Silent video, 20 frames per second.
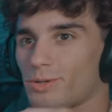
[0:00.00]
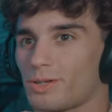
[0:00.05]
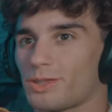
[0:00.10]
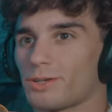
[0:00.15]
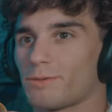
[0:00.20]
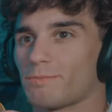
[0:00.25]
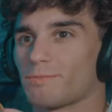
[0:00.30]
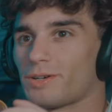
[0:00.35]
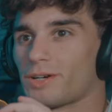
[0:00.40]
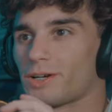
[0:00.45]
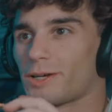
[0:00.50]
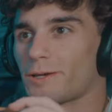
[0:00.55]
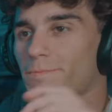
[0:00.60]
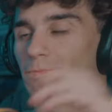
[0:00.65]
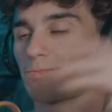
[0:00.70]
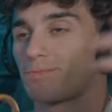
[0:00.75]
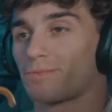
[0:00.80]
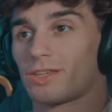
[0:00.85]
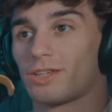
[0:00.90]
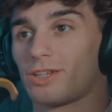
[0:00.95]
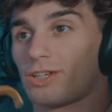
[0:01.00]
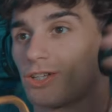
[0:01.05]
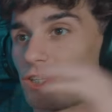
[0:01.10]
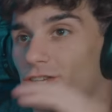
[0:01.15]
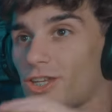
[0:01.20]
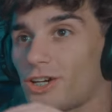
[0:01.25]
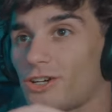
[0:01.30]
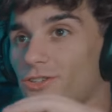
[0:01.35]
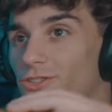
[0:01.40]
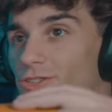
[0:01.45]
them. But
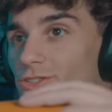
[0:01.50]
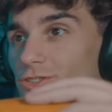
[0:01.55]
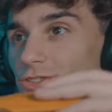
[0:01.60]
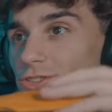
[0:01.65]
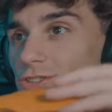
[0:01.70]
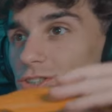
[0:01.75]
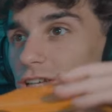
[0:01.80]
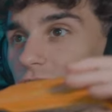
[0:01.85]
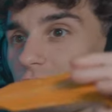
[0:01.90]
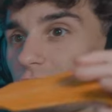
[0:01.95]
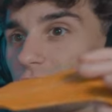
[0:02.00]
no, entire